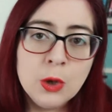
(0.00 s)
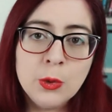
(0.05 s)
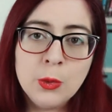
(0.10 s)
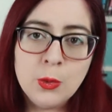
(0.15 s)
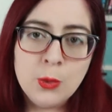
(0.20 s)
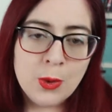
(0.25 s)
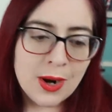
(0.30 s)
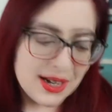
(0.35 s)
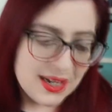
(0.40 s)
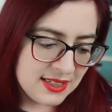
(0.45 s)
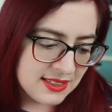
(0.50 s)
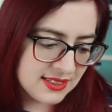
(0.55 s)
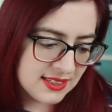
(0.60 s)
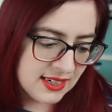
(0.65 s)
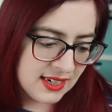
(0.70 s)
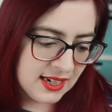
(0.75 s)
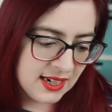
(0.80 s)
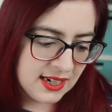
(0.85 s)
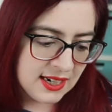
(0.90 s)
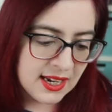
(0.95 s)

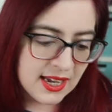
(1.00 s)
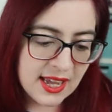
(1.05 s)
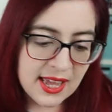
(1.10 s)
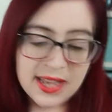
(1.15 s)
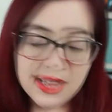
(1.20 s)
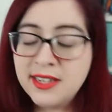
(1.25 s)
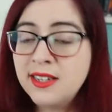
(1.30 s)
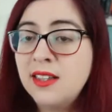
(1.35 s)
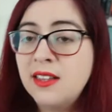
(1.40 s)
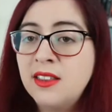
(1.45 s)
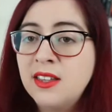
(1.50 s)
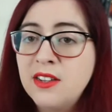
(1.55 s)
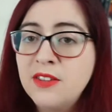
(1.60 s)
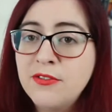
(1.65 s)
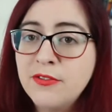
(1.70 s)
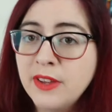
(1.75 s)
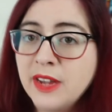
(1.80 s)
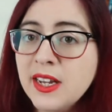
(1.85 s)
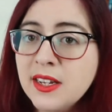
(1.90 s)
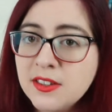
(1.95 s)
rising, and the
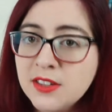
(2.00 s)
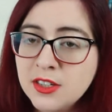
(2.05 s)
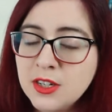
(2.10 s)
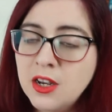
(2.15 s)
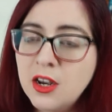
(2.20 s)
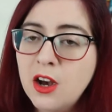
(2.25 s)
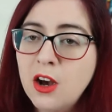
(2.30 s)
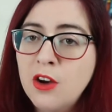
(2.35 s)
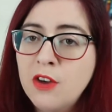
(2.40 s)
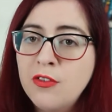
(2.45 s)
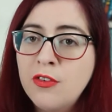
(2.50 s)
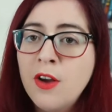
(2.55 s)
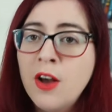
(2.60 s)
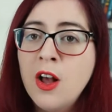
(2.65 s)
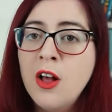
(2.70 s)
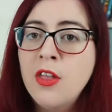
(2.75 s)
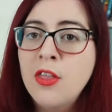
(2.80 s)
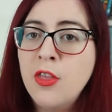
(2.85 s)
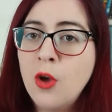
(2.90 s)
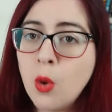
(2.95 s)
fate of
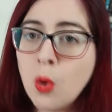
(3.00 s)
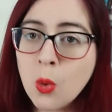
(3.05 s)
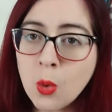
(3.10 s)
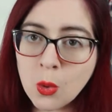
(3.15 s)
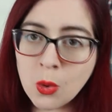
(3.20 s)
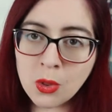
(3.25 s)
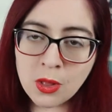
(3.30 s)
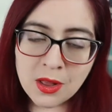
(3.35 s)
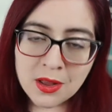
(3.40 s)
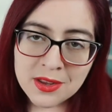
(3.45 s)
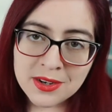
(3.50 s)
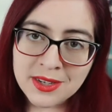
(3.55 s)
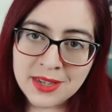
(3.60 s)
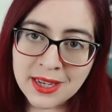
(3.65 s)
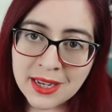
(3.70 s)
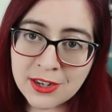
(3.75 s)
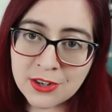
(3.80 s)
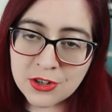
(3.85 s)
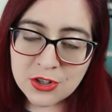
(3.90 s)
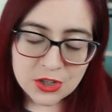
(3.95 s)
the whole
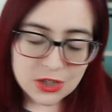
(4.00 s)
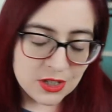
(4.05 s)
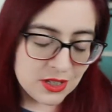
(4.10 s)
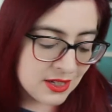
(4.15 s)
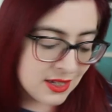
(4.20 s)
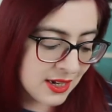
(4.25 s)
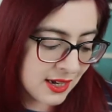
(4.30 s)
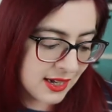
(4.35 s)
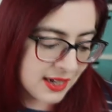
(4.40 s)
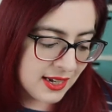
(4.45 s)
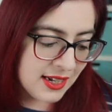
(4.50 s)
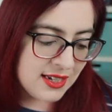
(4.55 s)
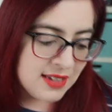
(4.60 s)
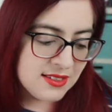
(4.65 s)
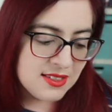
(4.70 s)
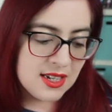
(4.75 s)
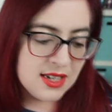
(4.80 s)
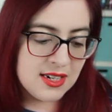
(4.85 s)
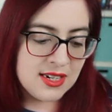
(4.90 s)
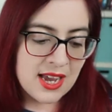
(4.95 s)
nation
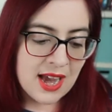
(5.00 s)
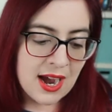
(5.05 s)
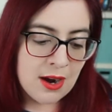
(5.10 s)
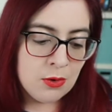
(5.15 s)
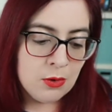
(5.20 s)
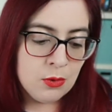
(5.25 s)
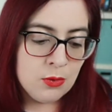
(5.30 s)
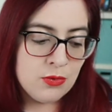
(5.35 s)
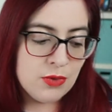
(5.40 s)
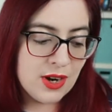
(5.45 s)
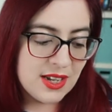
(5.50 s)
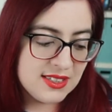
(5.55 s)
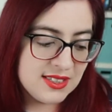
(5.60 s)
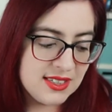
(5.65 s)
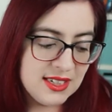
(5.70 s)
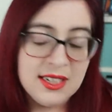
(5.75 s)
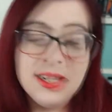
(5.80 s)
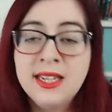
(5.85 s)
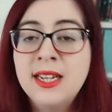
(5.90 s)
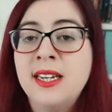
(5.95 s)
is now
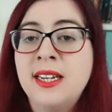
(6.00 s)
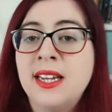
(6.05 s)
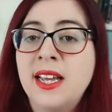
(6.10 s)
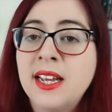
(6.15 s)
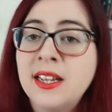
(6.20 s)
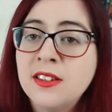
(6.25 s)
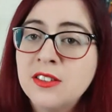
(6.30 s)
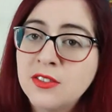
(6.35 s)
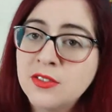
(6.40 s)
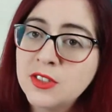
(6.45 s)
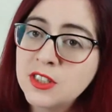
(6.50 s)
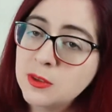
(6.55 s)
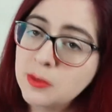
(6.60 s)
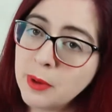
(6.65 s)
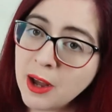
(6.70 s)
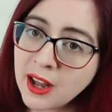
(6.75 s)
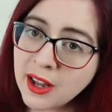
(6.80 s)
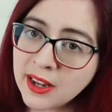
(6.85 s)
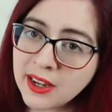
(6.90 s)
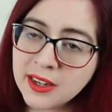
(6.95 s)
resting in the hands of a
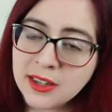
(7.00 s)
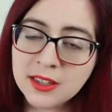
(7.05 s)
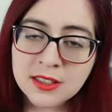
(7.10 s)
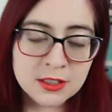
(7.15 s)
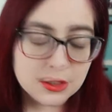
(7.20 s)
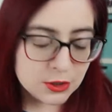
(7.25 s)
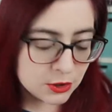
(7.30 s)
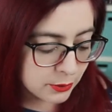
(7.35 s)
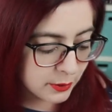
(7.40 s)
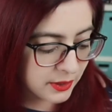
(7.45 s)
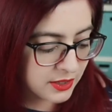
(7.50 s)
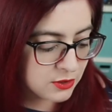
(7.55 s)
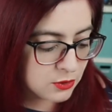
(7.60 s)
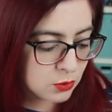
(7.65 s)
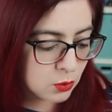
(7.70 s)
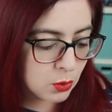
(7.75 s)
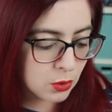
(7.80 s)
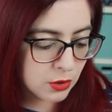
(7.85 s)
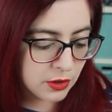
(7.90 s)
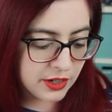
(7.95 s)
spy, a disgraced
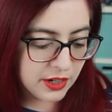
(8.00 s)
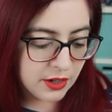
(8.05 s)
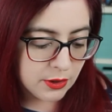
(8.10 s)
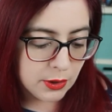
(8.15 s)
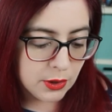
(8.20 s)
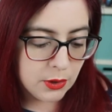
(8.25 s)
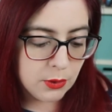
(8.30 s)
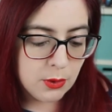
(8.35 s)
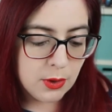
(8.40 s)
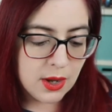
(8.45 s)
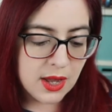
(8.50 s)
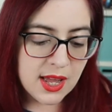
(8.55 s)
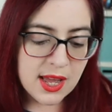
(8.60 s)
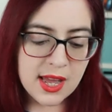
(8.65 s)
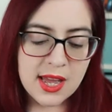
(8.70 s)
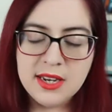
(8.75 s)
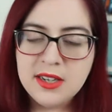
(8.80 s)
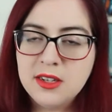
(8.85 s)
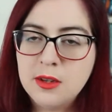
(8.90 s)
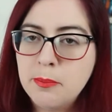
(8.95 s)
war hero,
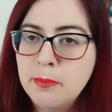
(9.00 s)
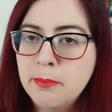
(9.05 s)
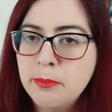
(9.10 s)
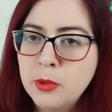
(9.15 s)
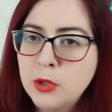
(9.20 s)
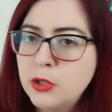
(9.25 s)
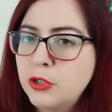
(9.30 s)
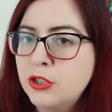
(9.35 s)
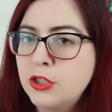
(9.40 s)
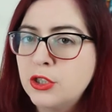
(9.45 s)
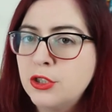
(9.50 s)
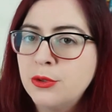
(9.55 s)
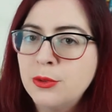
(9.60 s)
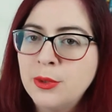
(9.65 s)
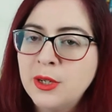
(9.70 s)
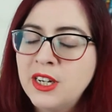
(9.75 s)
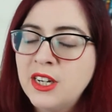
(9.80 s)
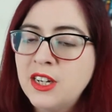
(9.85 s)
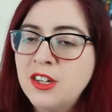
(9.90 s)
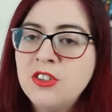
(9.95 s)
and a
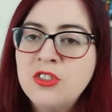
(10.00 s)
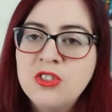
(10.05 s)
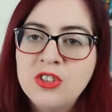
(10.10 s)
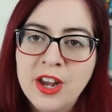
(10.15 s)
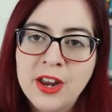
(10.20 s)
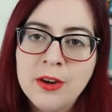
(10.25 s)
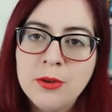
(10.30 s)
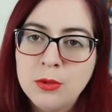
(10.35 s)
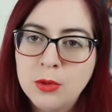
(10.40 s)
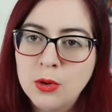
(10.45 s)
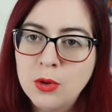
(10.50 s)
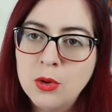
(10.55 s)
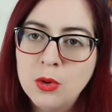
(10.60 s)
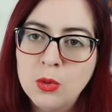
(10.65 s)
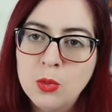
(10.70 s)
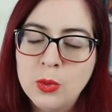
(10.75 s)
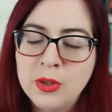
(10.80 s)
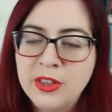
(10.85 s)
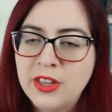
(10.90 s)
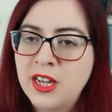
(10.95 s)
mercenary
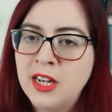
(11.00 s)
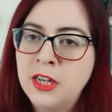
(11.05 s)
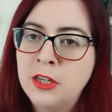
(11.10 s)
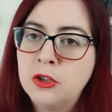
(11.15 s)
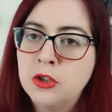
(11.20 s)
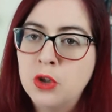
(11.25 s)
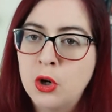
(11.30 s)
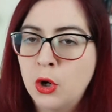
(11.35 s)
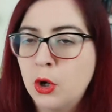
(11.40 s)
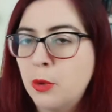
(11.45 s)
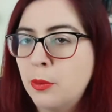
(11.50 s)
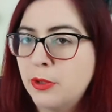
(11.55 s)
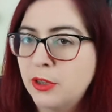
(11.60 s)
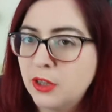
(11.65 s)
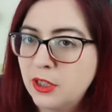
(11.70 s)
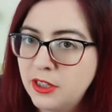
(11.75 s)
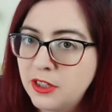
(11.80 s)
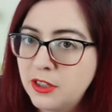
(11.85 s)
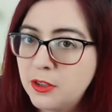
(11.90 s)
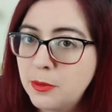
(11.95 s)
general with a
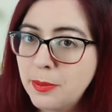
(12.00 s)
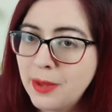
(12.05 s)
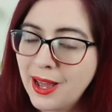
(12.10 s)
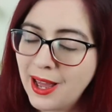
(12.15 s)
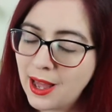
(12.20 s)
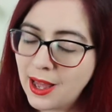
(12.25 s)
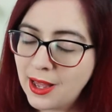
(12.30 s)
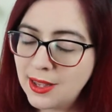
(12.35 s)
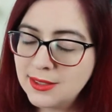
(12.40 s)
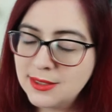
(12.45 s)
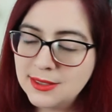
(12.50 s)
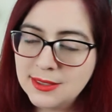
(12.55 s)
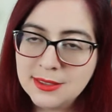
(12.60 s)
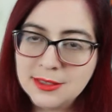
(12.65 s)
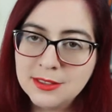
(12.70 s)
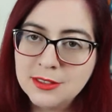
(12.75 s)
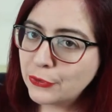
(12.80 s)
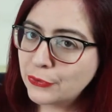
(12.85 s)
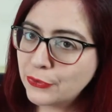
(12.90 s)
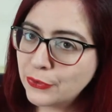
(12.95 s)
turbulent
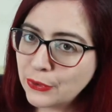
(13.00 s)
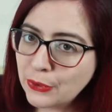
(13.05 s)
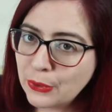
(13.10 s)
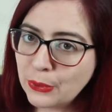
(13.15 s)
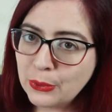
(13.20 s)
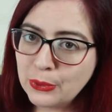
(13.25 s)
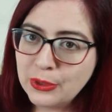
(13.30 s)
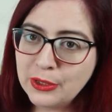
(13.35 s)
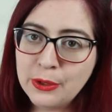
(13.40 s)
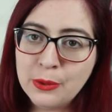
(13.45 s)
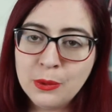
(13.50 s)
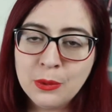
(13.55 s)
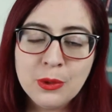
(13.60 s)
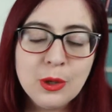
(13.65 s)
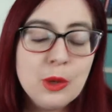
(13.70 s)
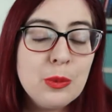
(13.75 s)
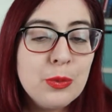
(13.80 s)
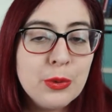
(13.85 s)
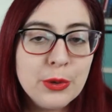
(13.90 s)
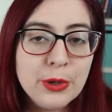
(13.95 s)
past. So all in all,
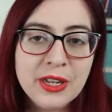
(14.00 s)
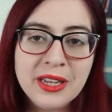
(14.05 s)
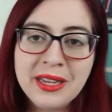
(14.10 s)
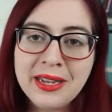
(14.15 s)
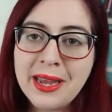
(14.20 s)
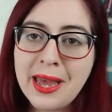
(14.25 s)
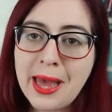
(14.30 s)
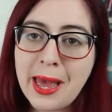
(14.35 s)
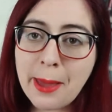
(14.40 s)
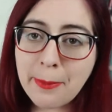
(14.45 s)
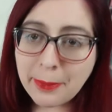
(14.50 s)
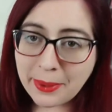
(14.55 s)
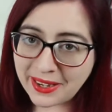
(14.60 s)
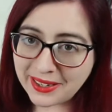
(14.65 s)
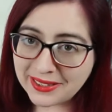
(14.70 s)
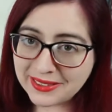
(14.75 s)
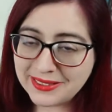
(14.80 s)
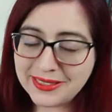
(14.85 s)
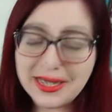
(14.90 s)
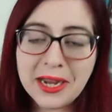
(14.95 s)
a pretty
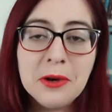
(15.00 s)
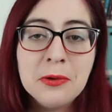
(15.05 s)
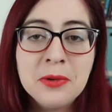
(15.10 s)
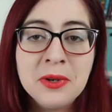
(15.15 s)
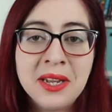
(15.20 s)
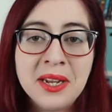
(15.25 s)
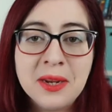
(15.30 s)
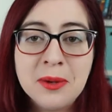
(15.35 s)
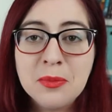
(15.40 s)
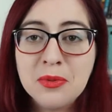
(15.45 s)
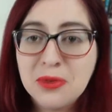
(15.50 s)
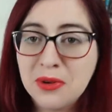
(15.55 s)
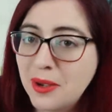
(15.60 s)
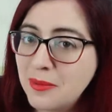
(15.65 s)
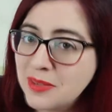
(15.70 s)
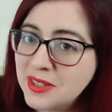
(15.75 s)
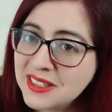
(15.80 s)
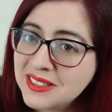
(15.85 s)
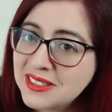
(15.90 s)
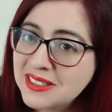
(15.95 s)
epic sounding
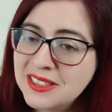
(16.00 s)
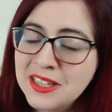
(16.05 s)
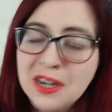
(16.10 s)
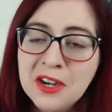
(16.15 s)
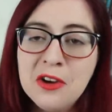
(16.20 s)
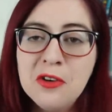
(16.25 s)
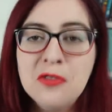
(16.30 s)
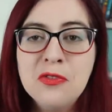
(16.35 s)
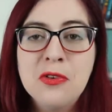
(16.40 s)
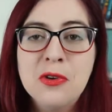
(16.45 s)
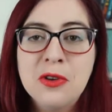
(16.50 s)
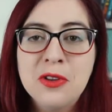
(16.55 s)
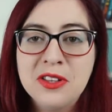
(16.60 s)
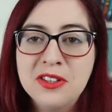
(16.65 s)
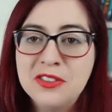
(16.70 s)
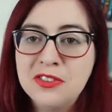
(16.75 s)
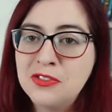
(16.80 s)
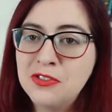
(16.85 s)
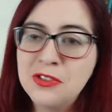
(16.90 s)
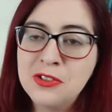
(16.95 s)
premise for
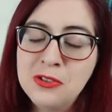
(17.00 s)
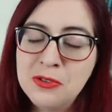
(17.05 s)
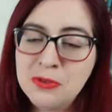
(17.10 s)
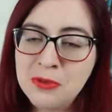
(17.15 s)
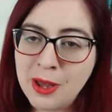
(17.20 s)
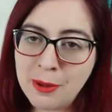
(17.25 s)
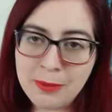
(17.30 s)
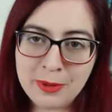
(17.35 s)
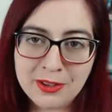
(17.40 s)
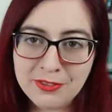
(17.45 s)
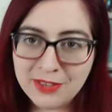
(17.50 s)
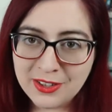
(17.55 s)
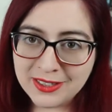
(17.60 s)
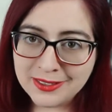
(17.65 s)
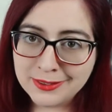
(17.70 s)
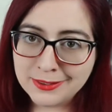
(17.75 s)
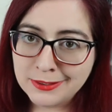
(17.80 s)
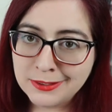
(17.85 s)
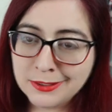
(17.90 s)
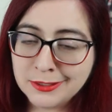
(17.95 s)
this new epic
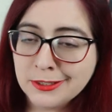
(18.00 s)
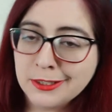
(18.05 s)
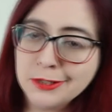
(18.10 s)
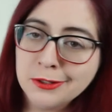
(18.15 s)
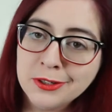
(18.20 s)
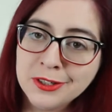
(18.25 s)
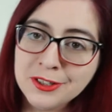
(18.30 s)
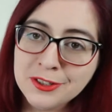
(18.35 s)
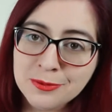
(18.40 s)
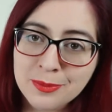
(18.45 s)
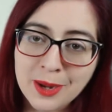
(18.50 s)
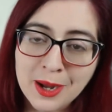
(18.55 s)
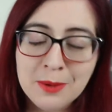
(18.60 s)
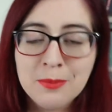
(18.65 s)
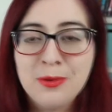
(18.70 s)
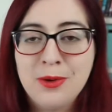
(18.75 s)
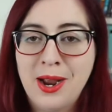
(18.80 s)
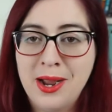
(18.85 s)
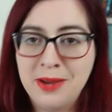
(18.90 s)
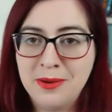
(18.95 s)
fantasy series by
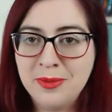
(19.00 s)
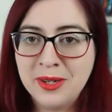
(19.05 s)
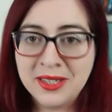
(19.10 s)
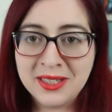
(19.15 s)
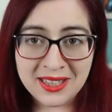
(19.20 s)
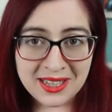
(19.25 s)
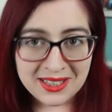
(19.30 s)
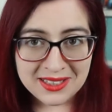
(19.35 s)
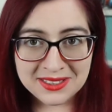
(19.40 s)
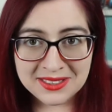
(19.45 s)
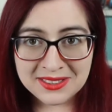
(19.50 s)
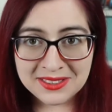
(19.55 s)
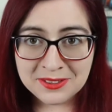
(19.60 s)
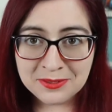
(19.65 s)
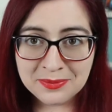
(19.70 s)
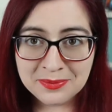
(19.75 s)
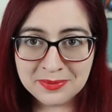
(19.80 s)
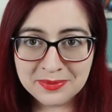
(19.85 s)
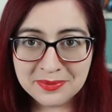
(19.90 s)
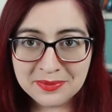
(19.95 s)
Brian McClellan.
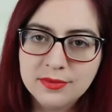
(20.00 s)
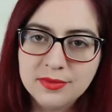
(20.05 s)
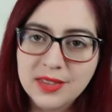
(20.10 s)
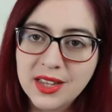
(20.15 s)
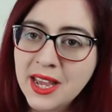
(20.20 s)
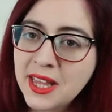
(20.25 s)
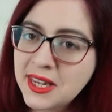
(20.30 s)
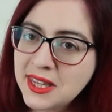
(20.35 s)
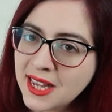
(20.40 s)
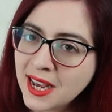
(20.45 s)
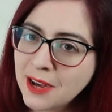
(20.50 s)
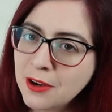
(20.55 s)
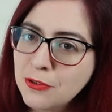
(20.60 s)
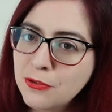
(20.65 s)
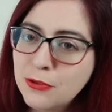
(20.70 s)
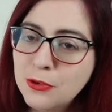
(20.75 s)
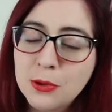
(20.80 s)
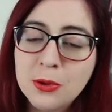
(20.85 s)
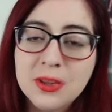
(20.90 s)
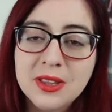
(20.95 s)
And now
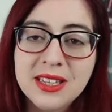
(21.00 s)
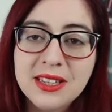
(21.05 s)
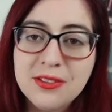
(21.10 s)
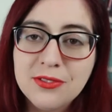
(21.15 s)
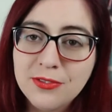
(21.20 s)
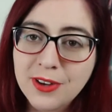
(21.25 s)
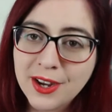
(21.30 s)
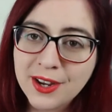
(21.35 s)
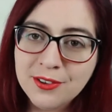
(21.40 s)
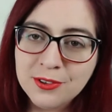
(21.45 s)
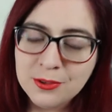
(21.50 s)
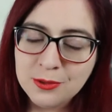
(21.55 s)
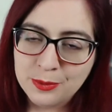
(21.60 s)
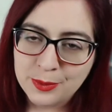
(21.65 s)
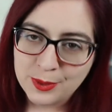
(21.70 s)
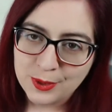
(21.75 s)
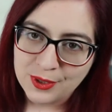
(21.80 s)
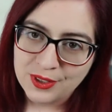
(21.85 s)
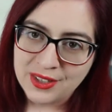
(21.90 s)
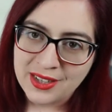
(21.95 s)
for the final
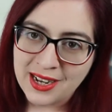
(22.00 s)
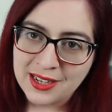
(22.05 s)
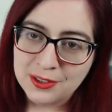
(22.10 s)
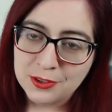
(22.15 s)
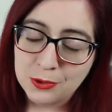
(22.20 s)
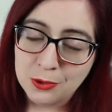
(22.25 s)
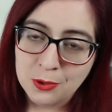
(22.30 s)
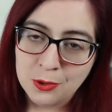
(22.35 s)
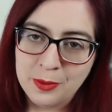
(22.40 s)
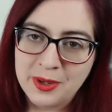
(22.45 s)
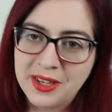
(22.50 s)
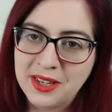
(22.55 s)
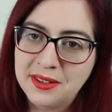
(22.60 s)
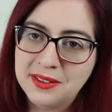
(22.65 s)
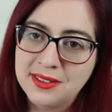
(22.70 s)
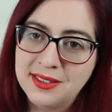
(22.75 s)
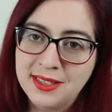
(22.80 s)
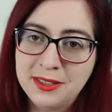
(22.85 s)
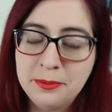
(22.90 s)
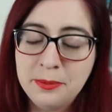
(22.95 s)
book that Orbit
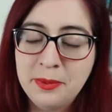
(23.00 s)
sent